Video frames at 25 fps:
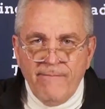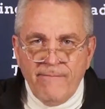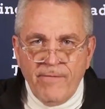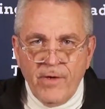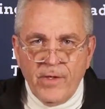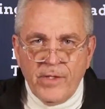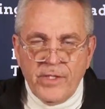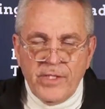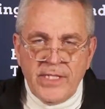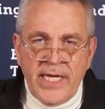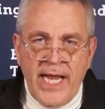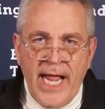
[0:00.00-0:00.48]

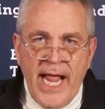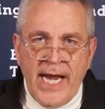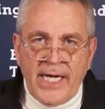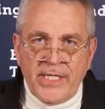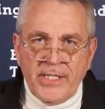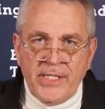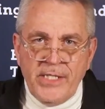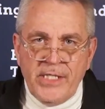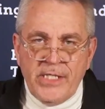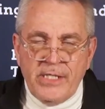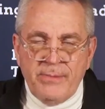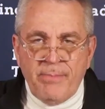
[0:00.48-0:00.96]
versus
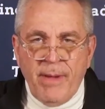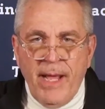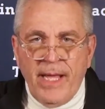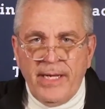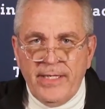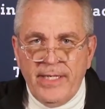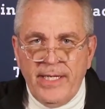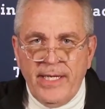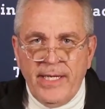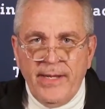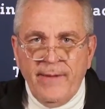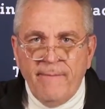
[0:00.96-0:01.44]
actually
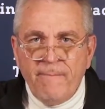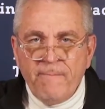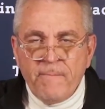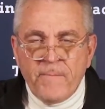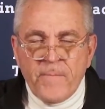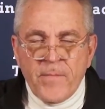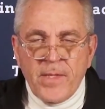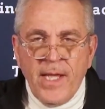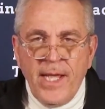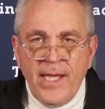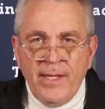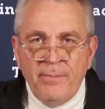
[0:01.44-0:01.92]
spending
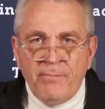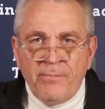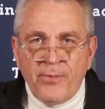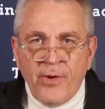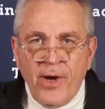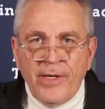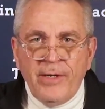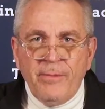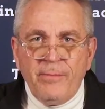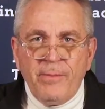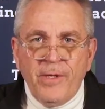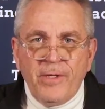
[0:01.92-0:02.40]
and
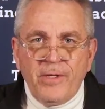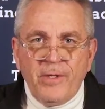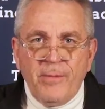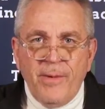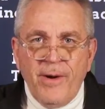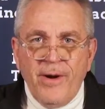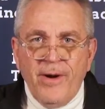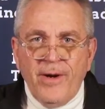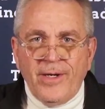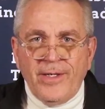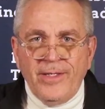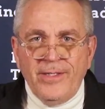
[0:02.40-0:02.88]
trying to build
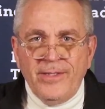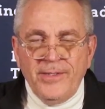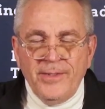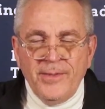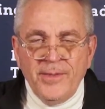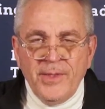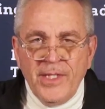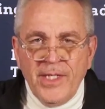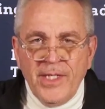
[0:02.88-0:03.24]
America.